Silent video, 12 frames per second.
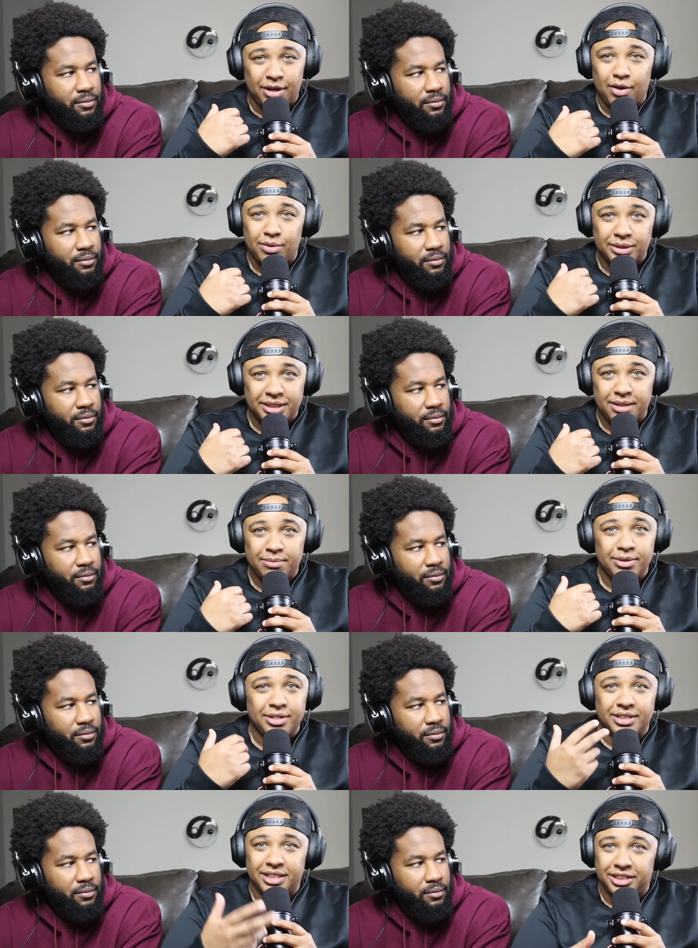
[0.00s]
Speaker 1: my goal was ten
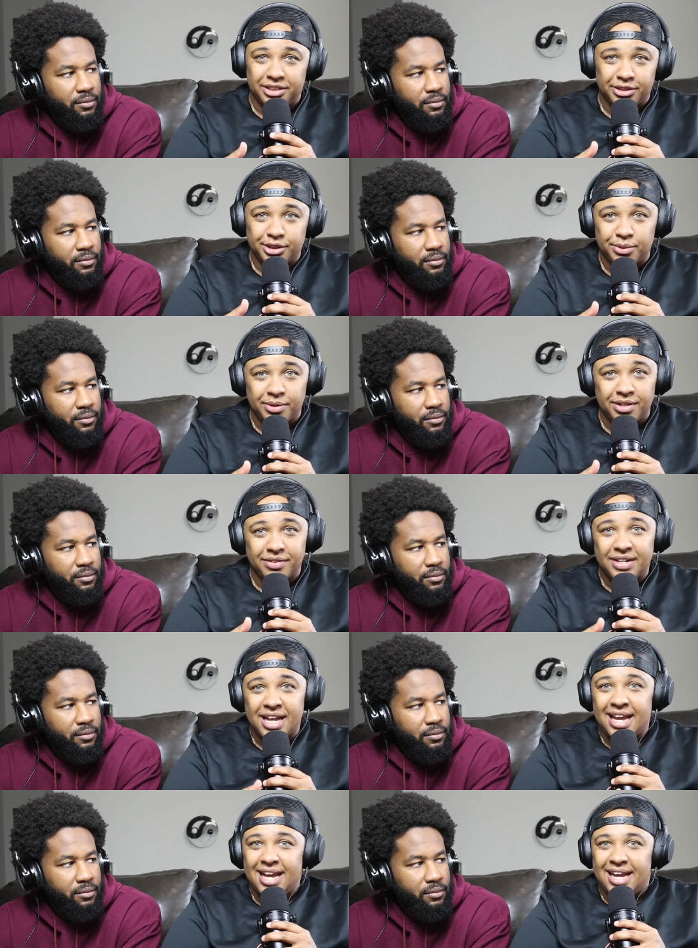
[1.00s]
books, this year is twelve,
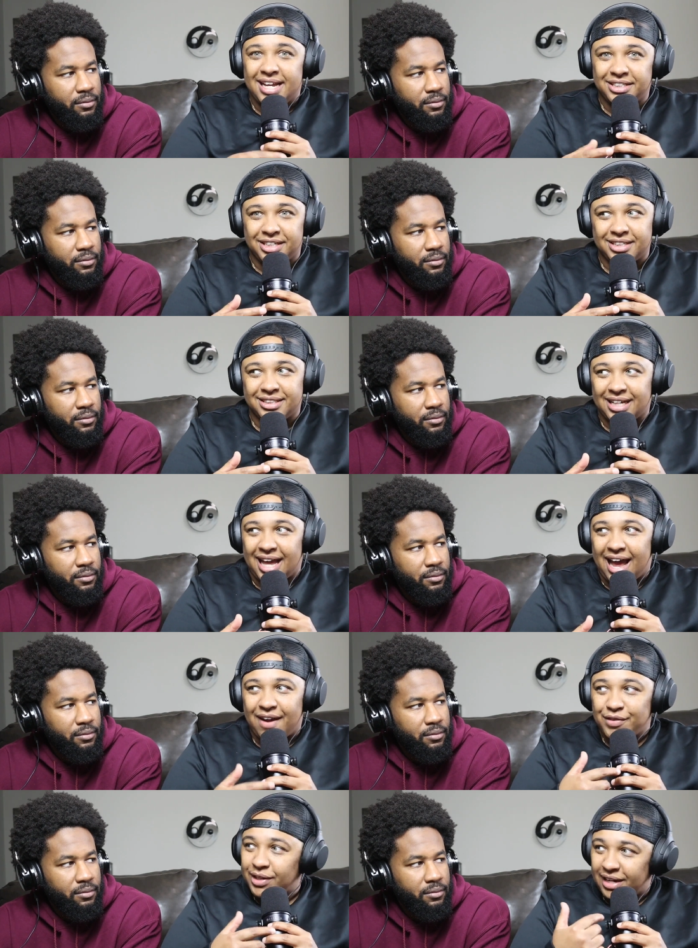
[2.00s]
is because
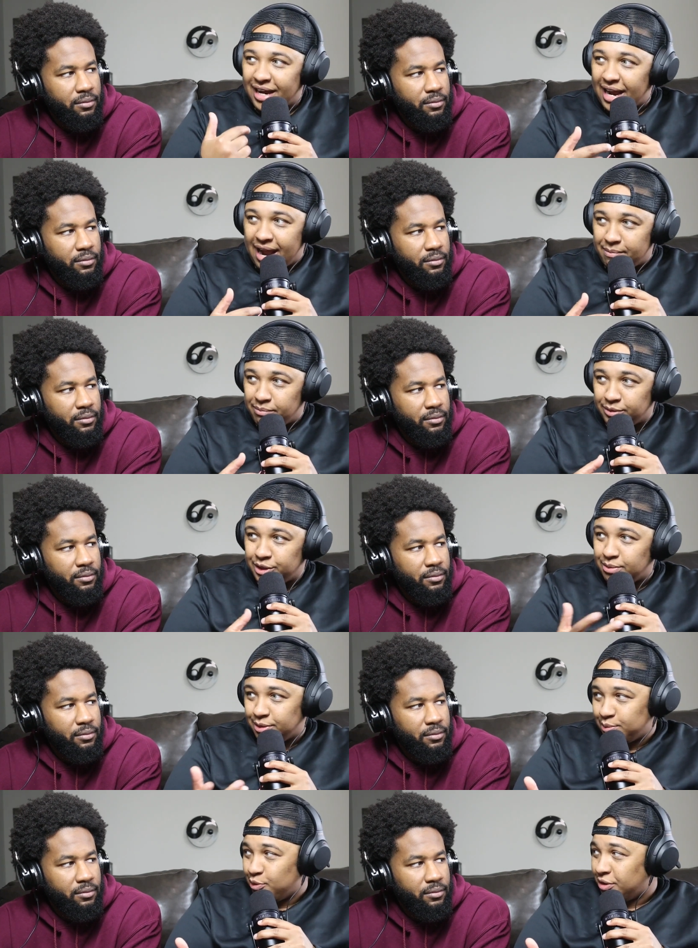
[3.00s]
I feel like I got so
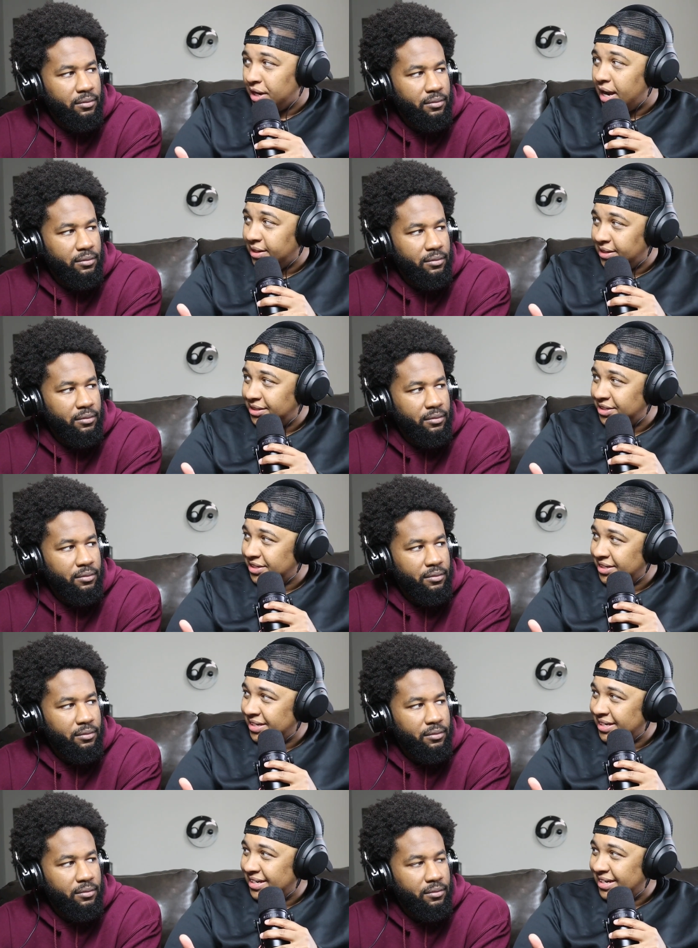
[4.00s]
much more knowledge,
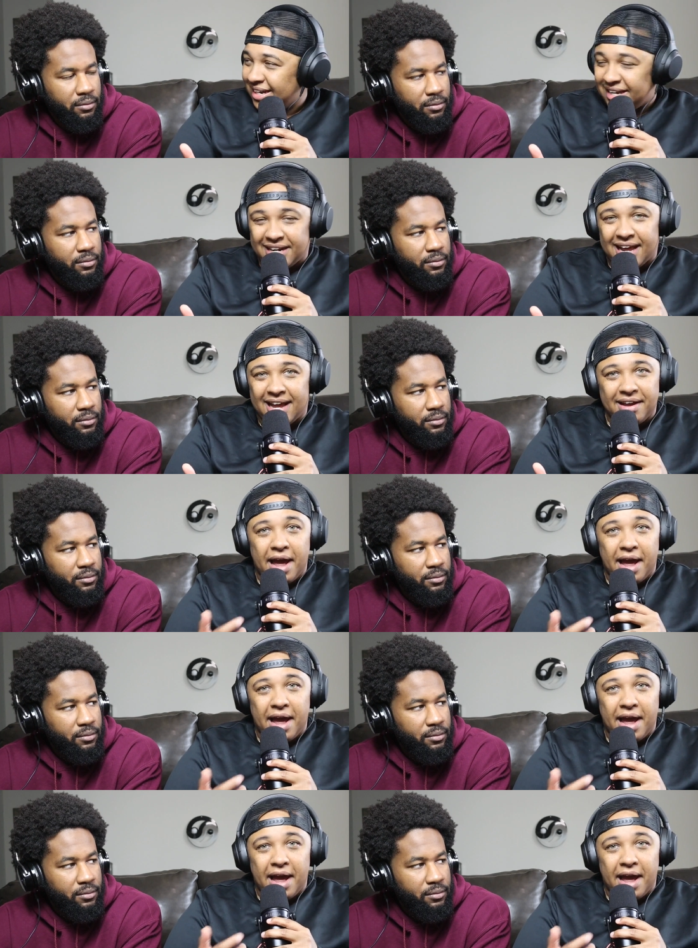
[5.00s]
and I